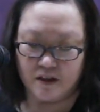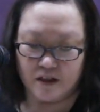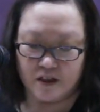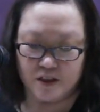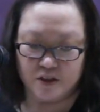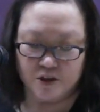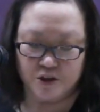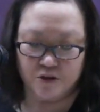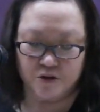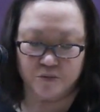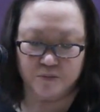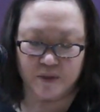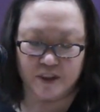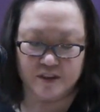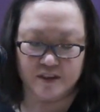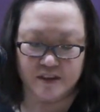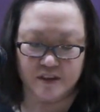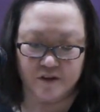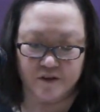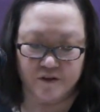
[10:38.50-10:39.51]
I told
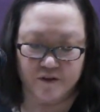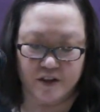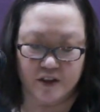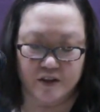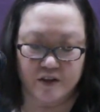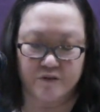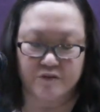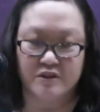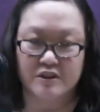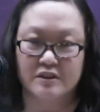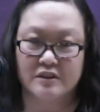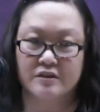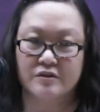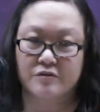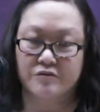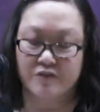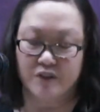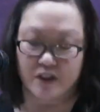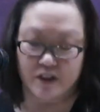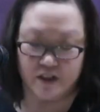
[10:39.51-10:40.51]
myself that if he
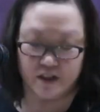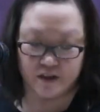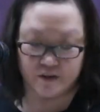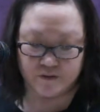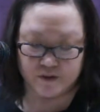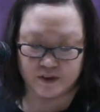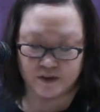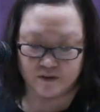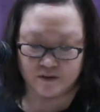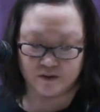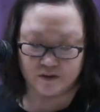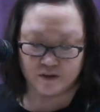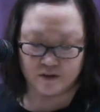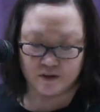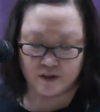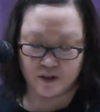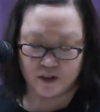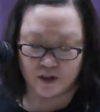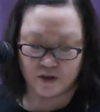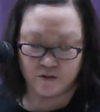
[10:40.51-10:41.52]
survives,
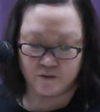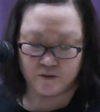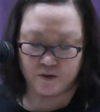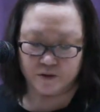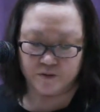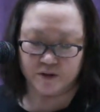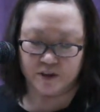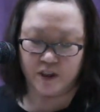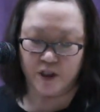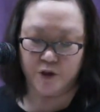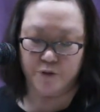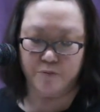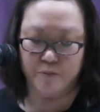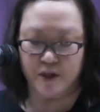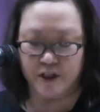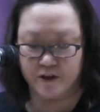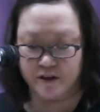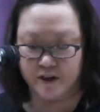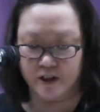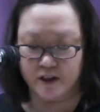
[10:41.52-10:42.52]
we will get
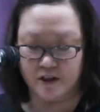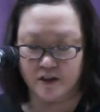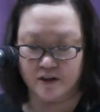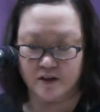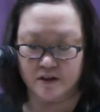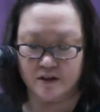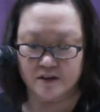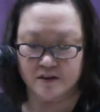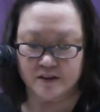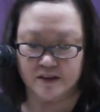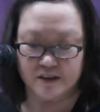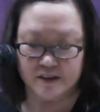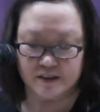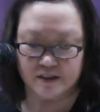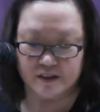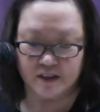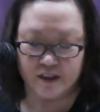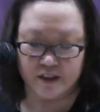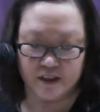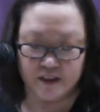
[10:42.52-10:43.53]
married, and
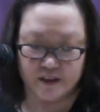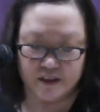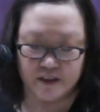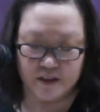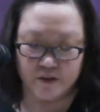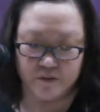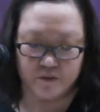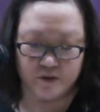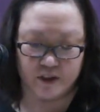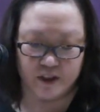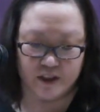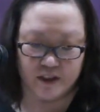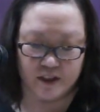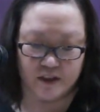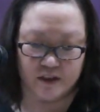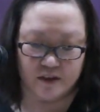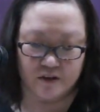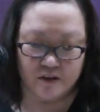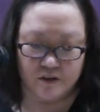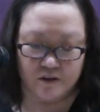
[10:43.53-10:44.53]
society would
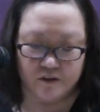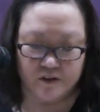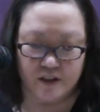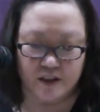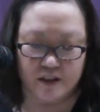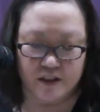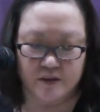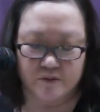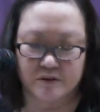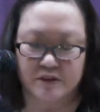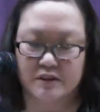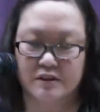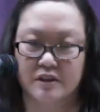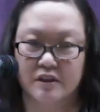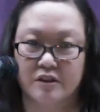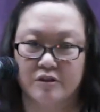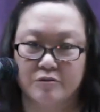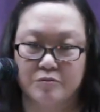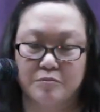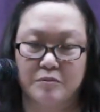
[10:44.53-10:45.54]
then know that he was
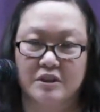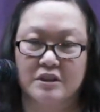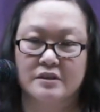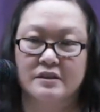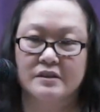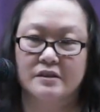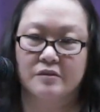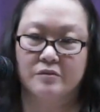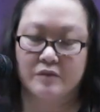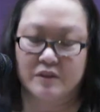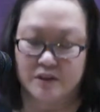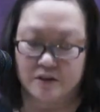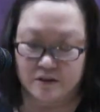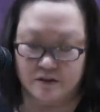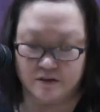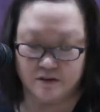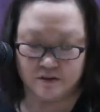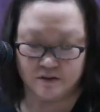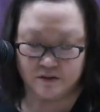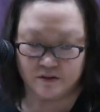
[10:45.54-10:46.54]
loved by
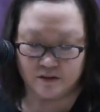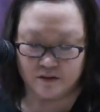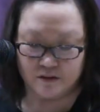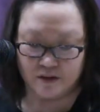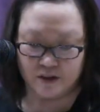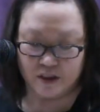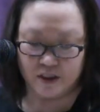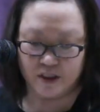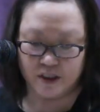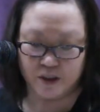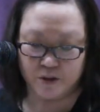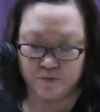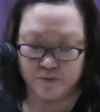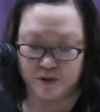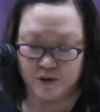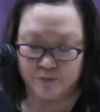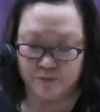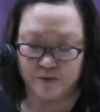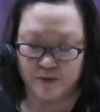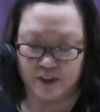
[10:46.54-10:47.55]
someone,
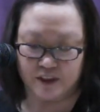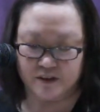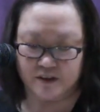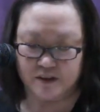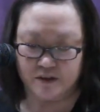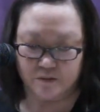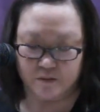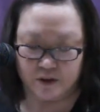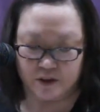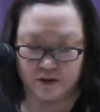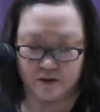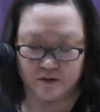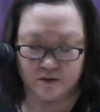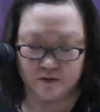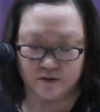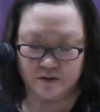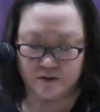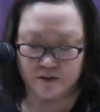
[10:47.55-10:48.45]
claimed by someone.